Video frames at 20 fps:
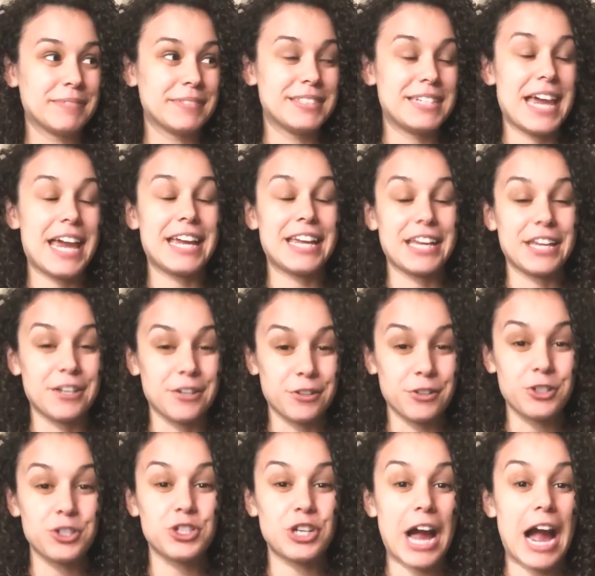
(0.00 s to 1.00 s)
taking your
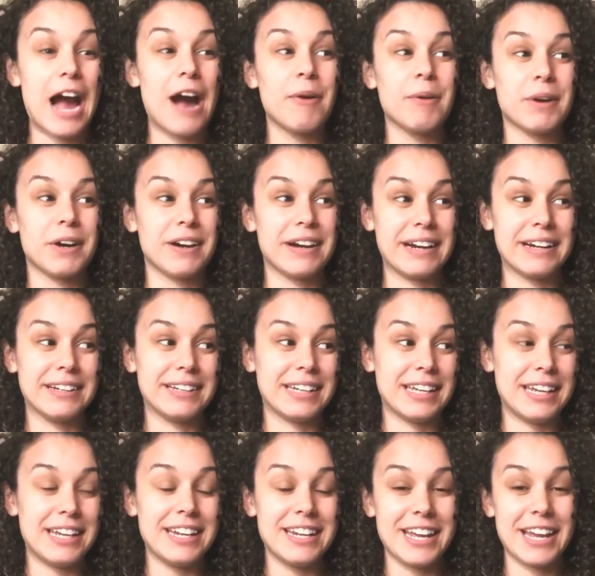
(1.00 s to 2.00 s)
shower and
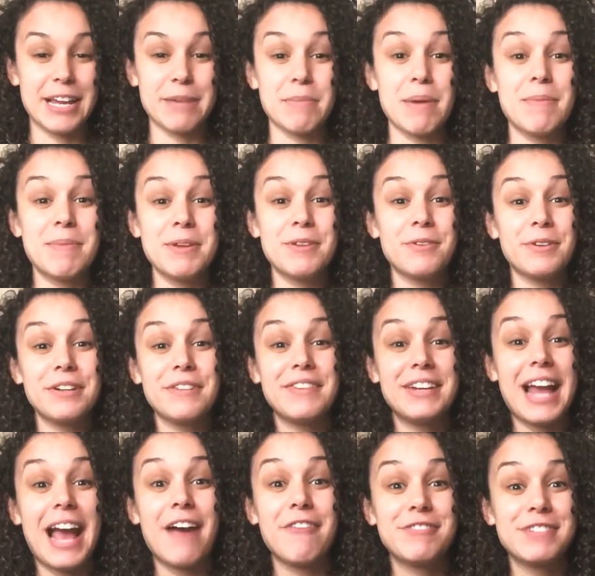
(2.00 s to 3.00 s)
eating, maybe you don't
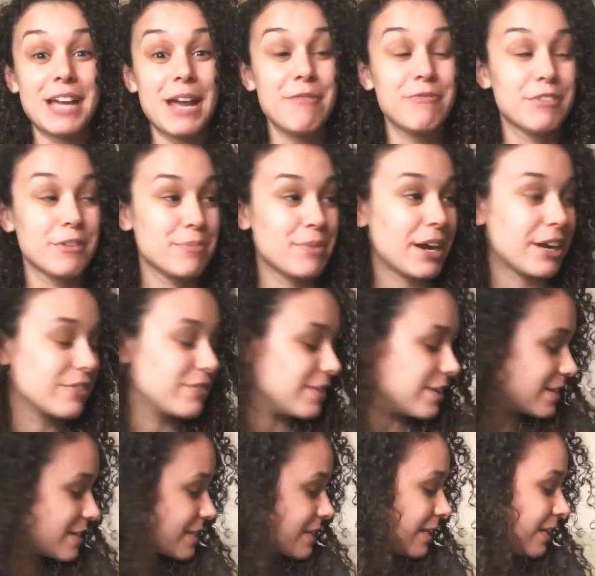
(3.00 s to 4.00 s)
even have time for
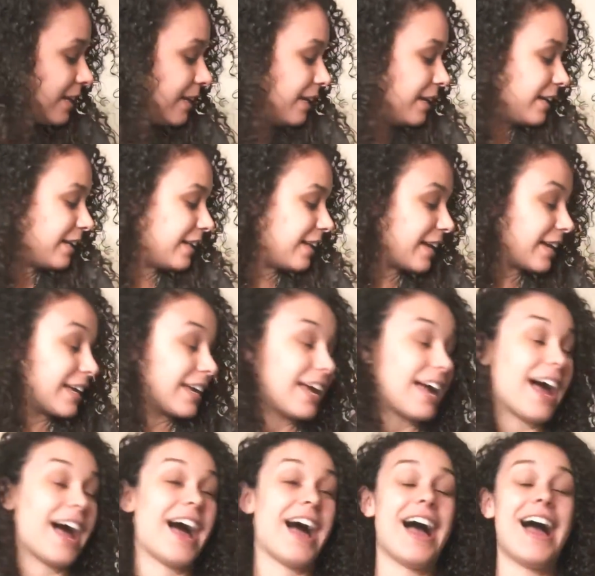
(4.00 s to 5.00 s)
breakfast, like,
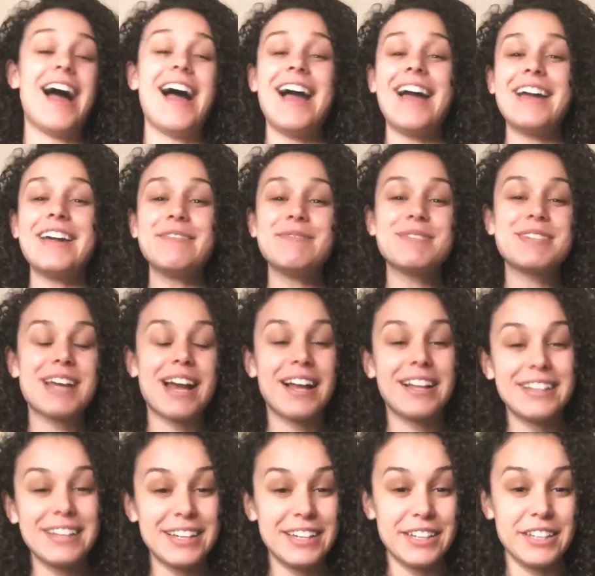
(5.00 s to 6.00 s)
I'm
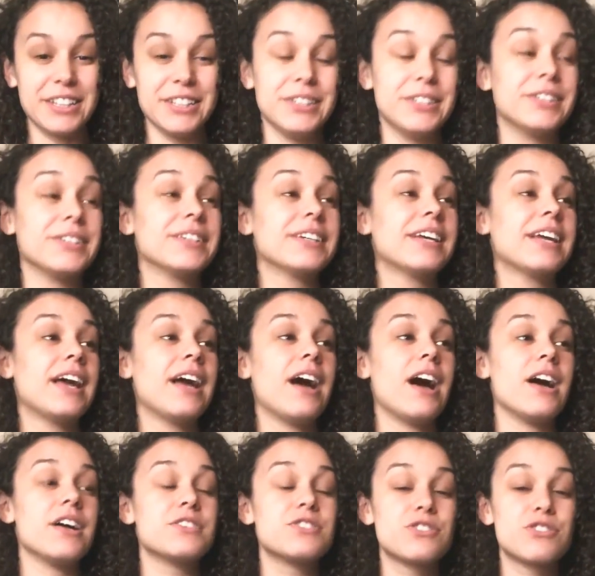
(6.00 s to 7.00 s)
telling you,
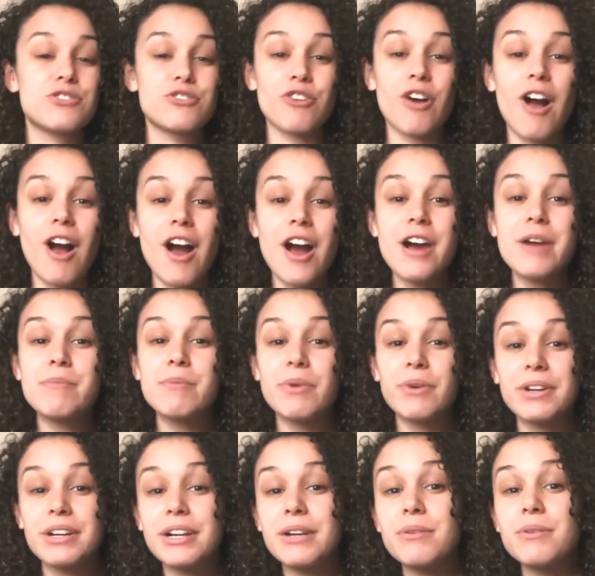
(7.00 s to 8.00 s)
a strong
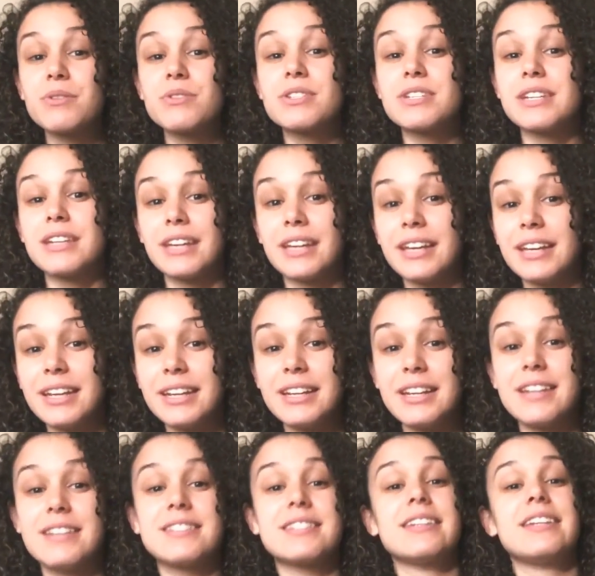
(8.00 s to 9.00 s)
morning routine
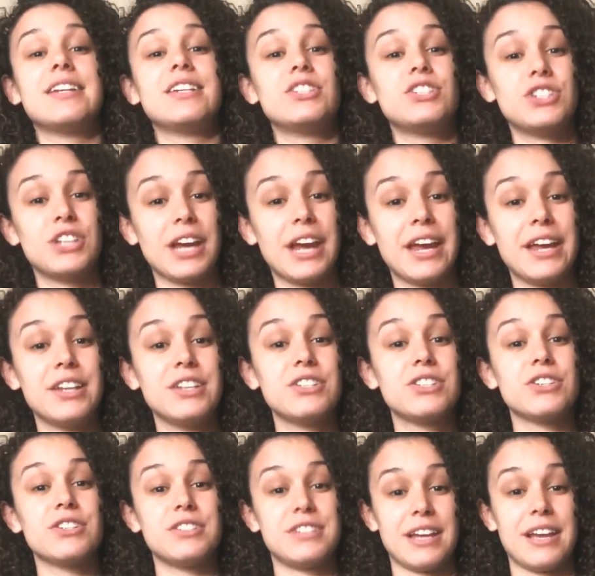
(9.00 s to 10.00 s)
is going to change
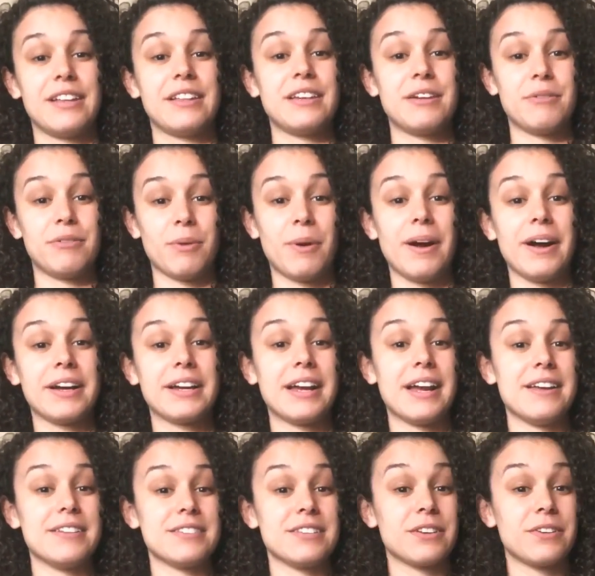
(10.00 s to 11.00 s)
your daily walk
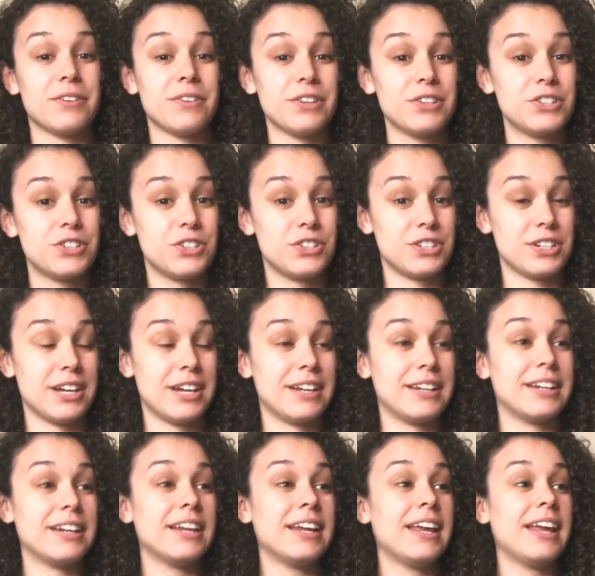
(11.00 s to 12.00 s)
as a
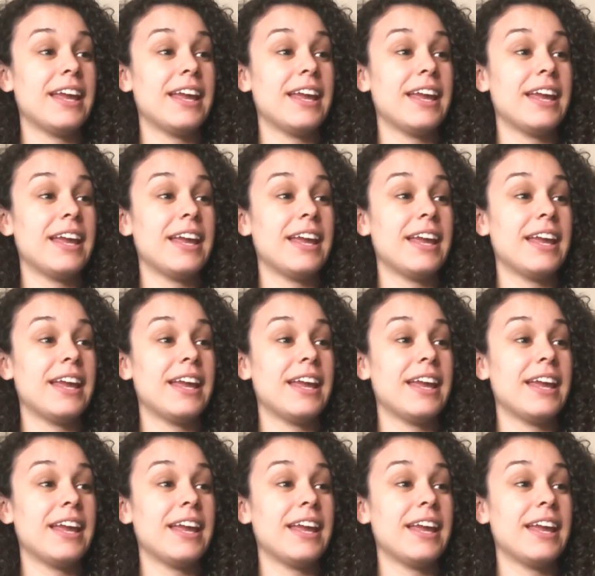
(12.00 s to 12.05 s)
Christian.